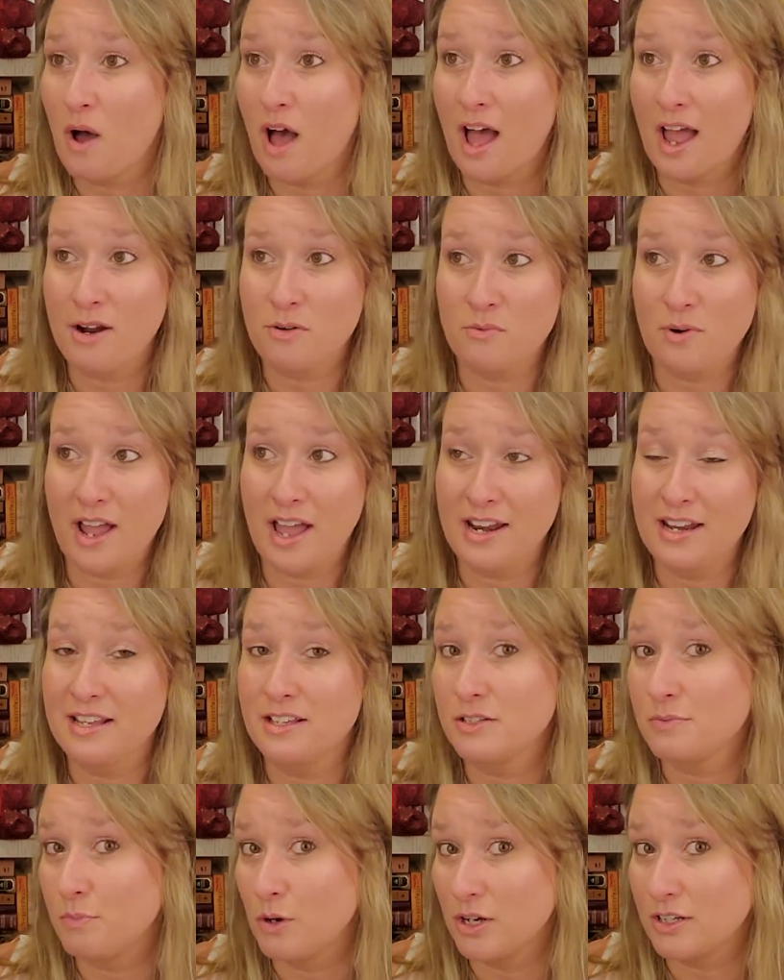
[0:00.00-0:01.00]
I read
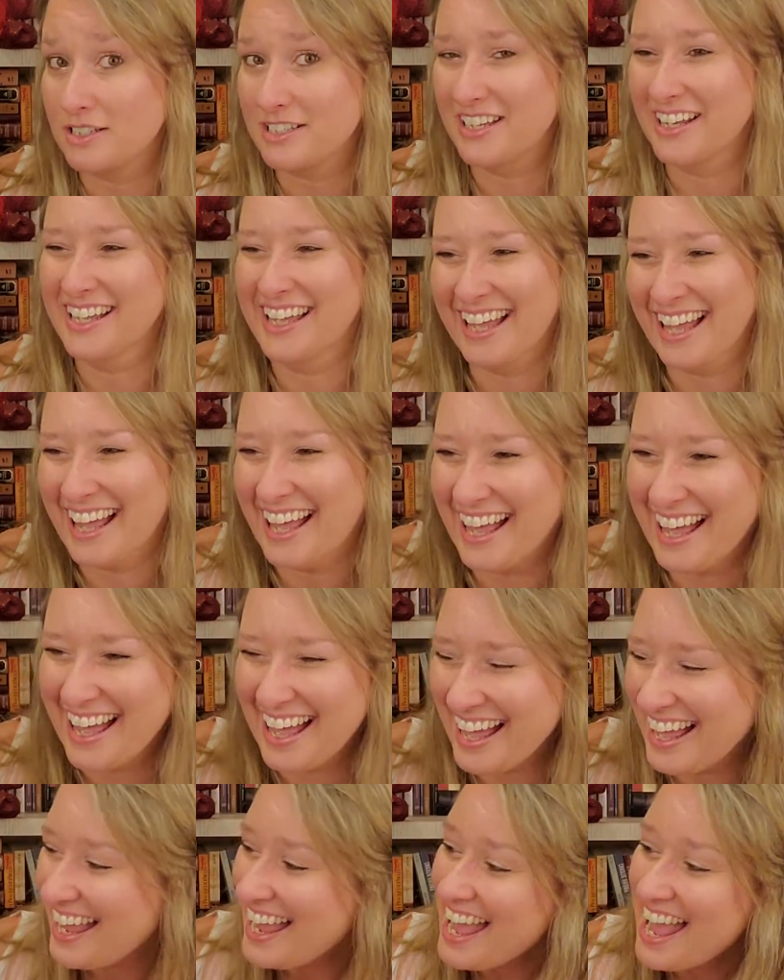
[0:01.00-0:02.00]
his books.
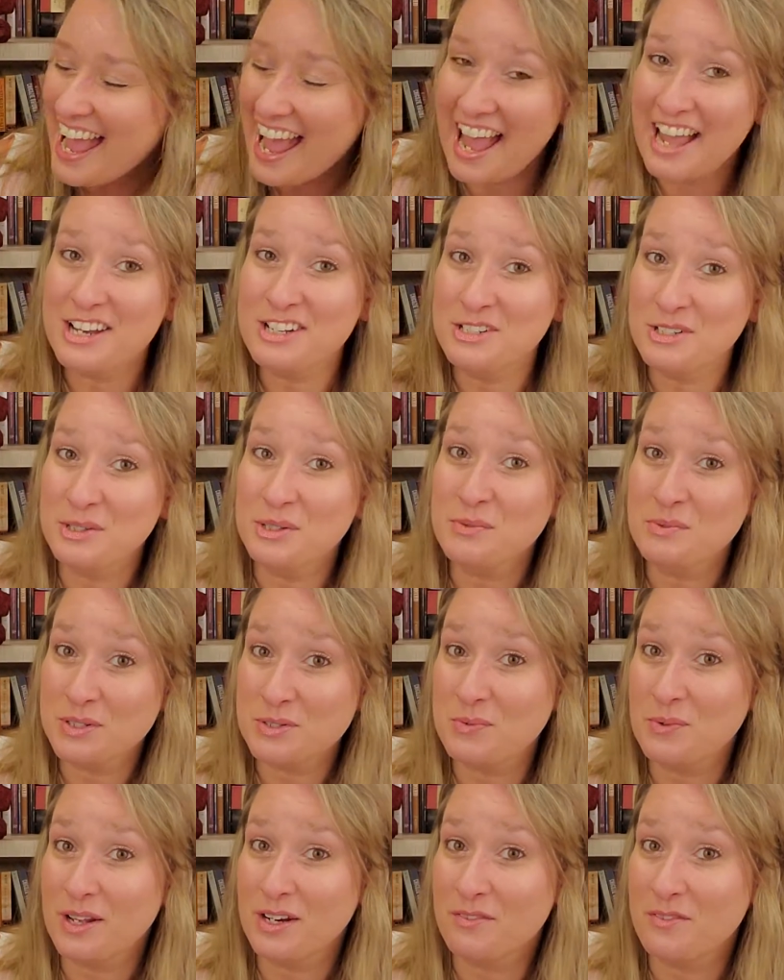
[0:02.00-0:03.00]
And Dune was
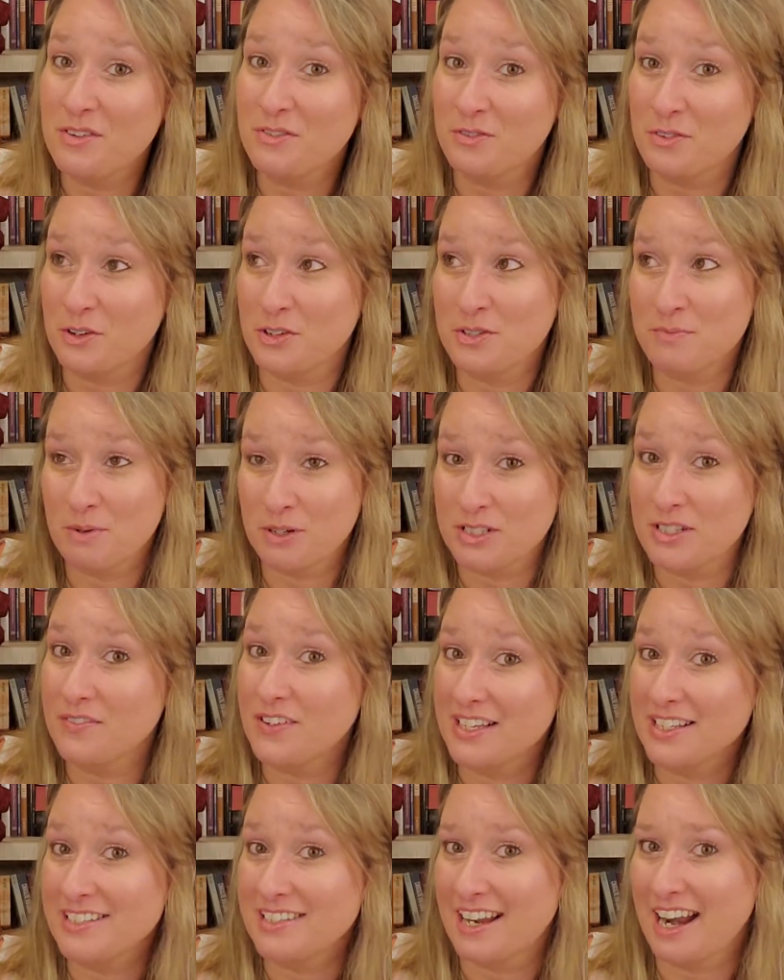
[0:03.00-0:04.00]
one of the first books of
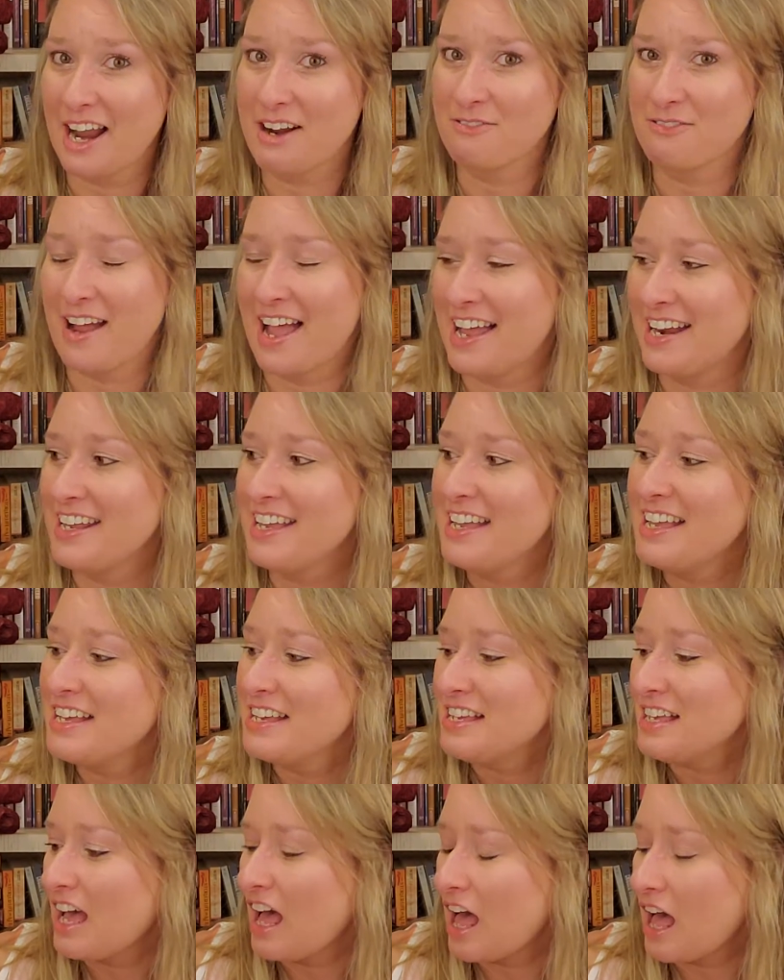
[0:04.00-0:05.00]
his that I read.
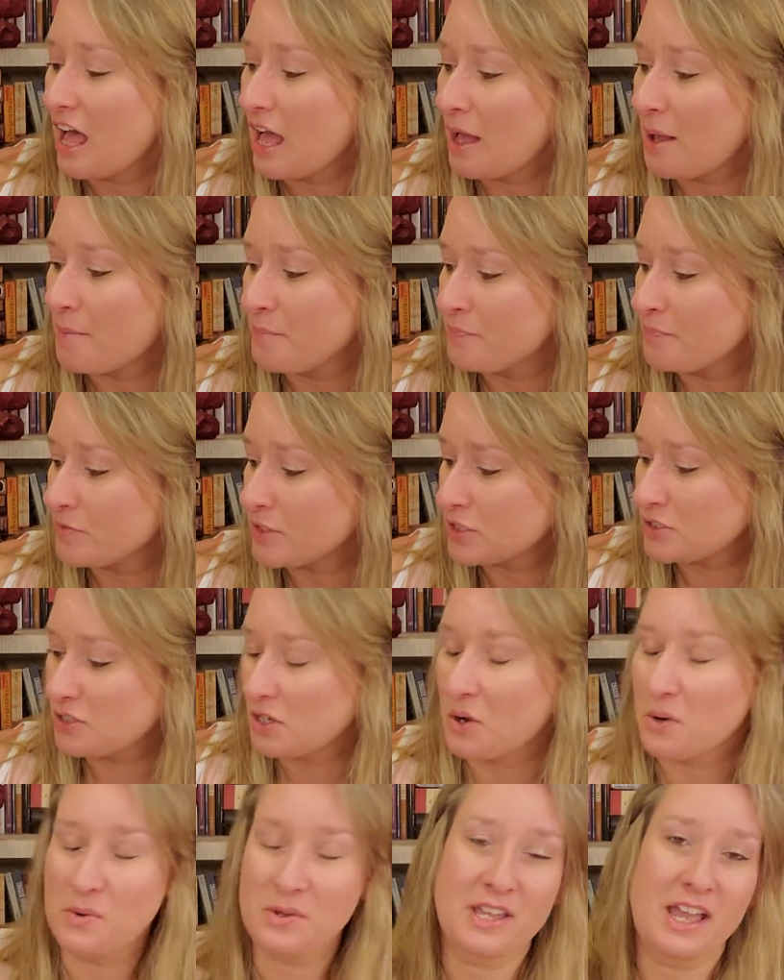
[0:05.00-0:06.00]
Um,
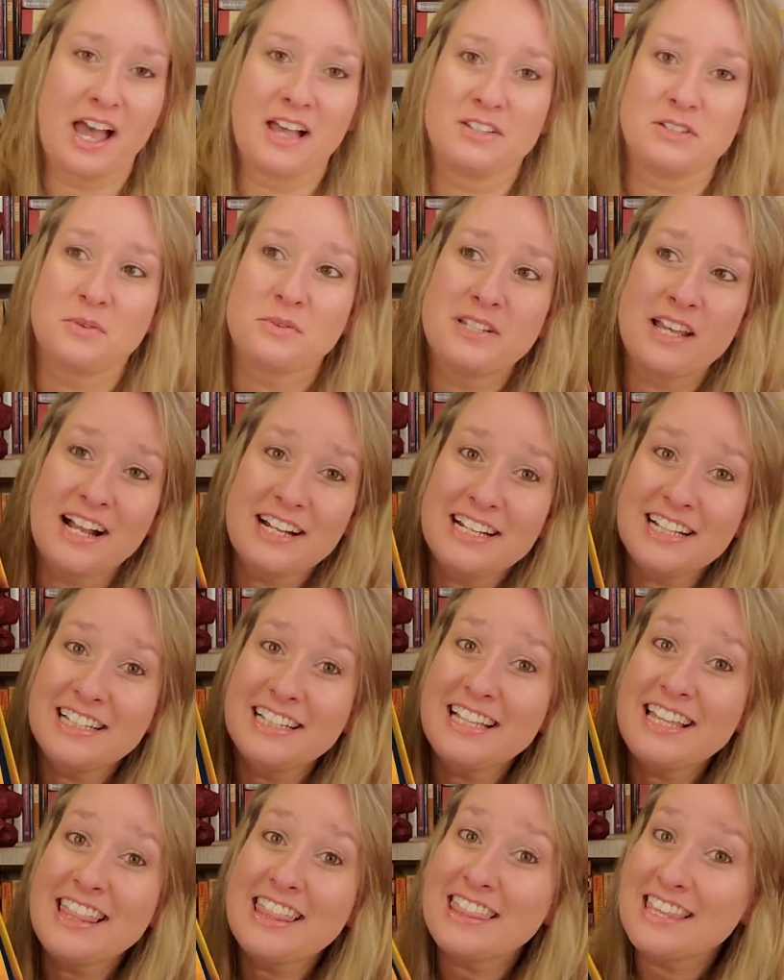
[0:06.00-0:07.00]
so yeah, so
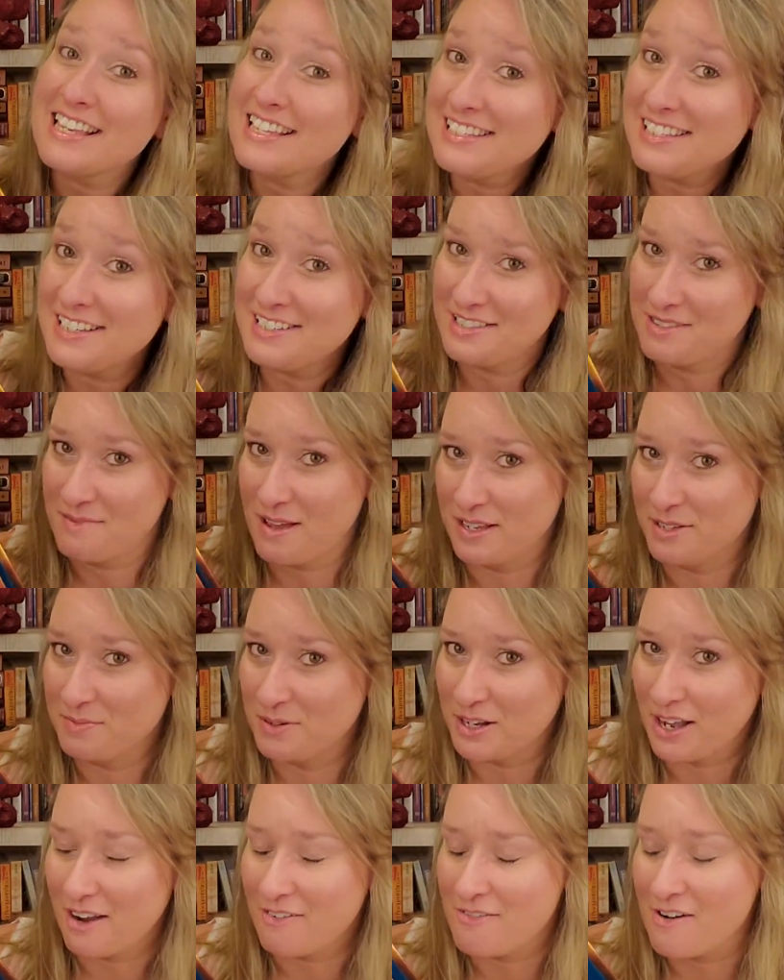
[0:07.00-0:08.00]
technically this is the best
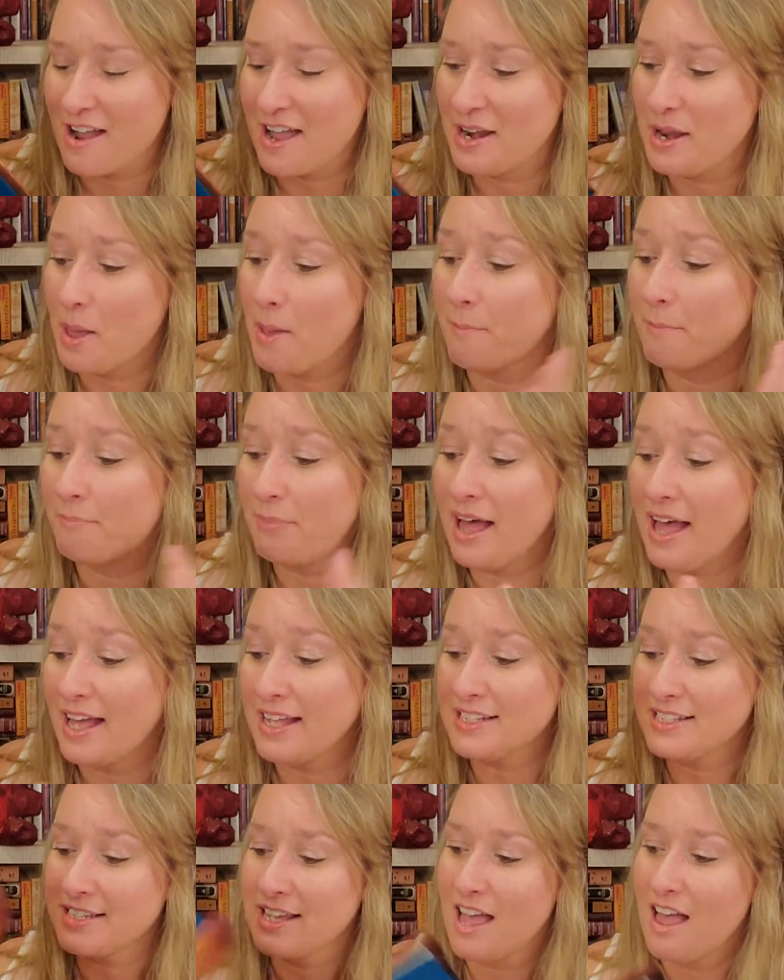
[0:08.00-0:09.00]
book I've read,
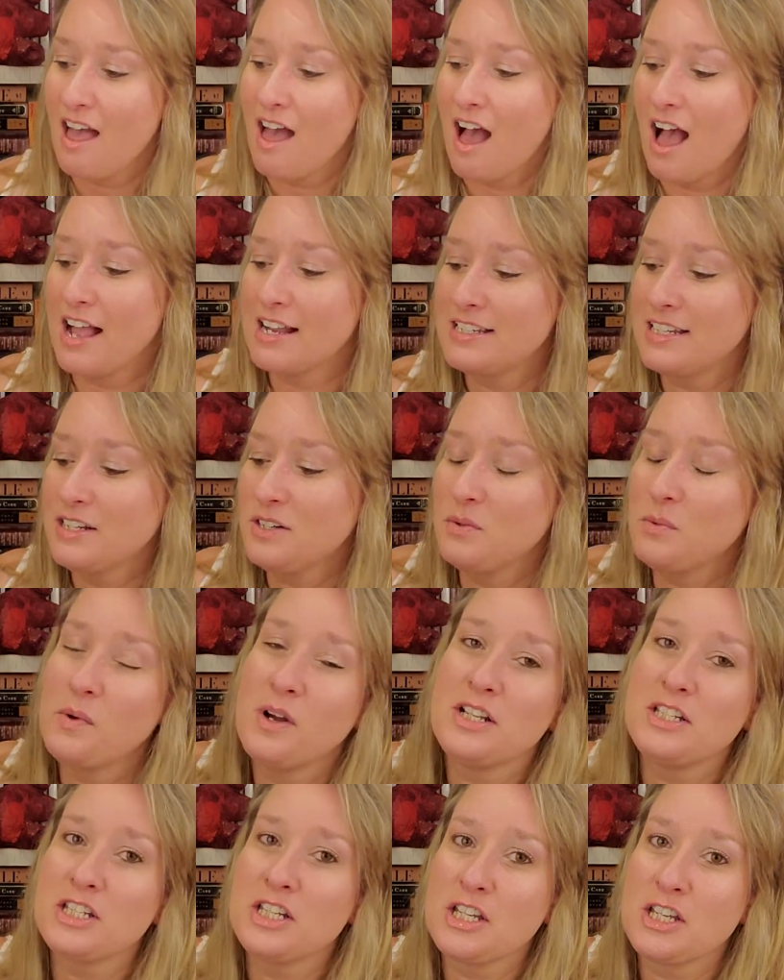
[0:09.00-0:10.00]
but I didn't
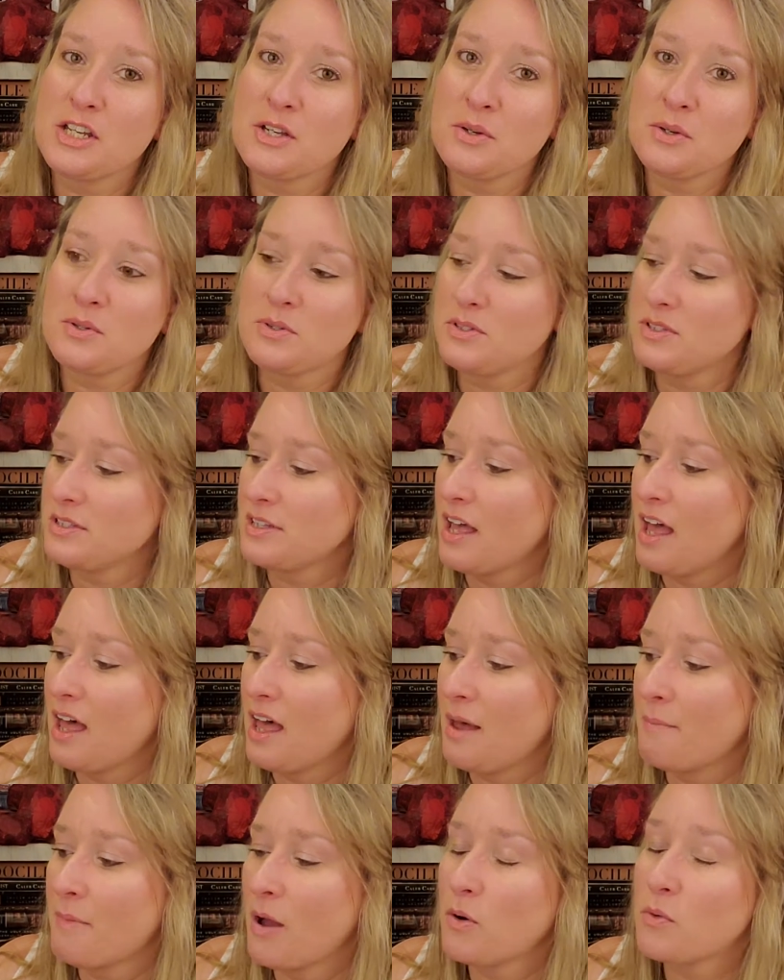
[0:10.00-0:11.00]
want to use
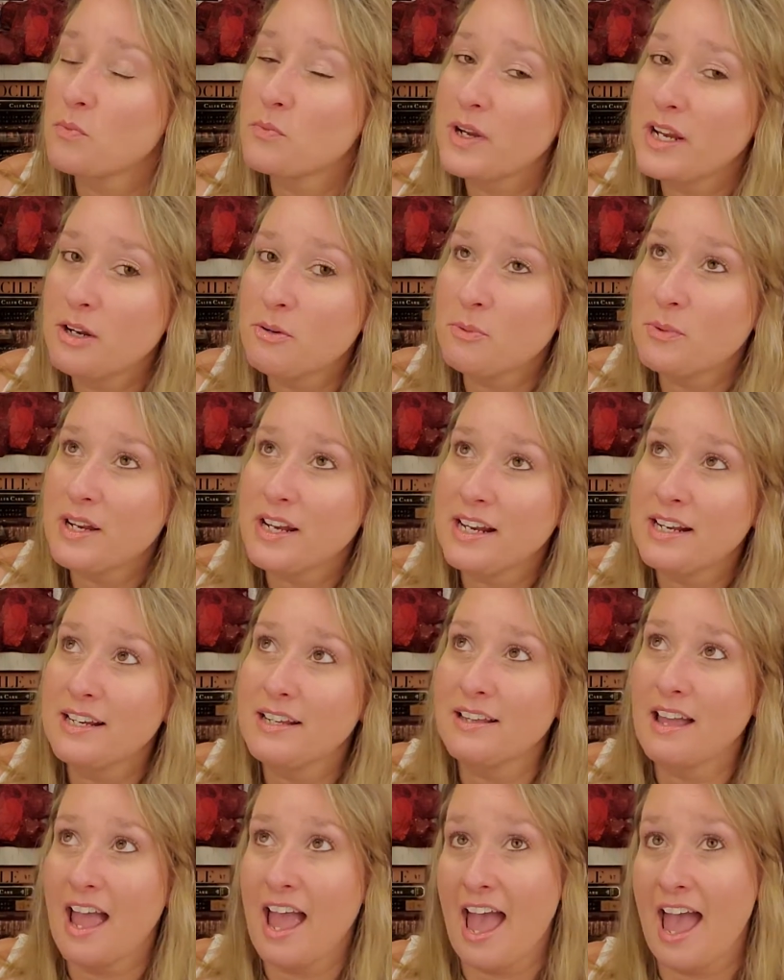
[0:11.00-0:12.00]
um, a reread
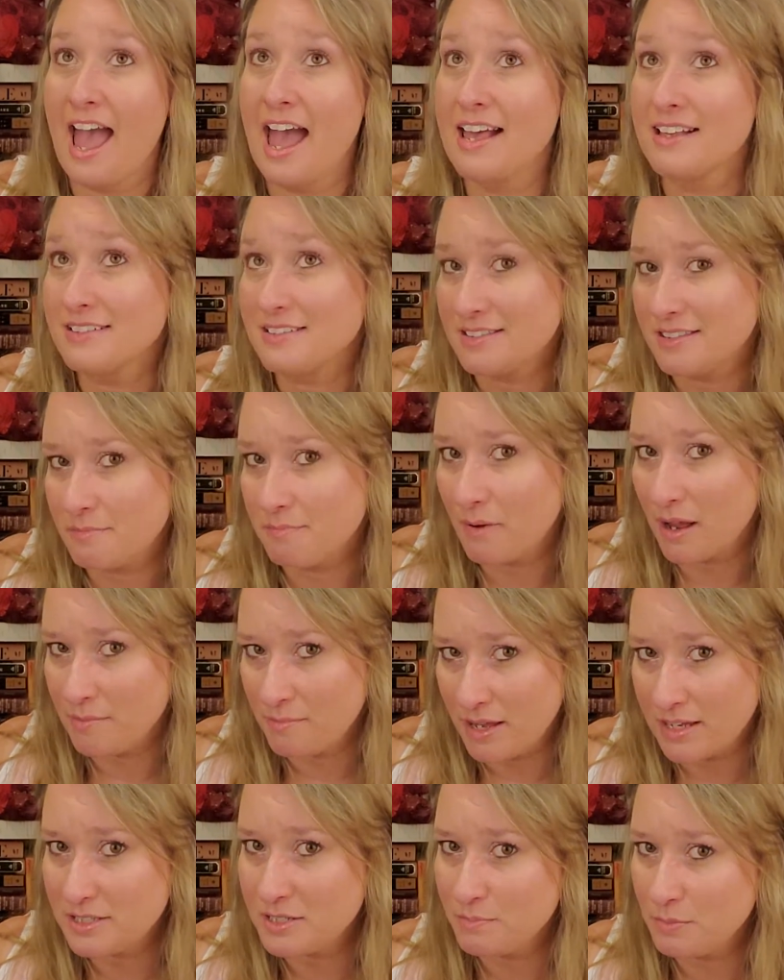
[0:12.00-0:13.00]
as the, my
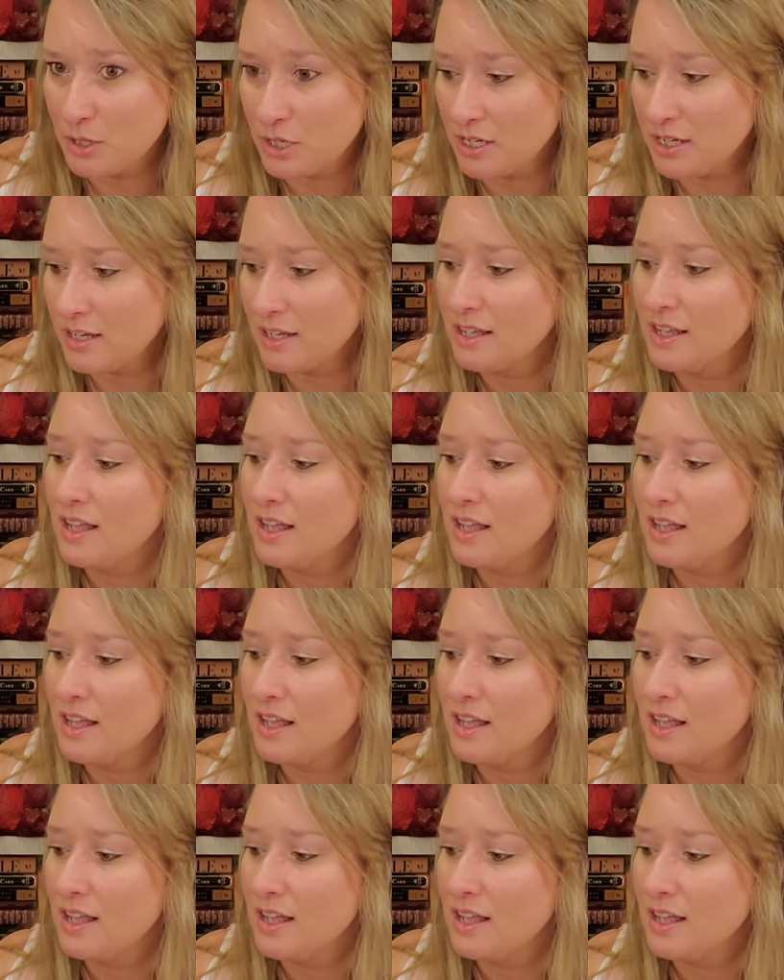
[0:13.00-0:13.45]
best book.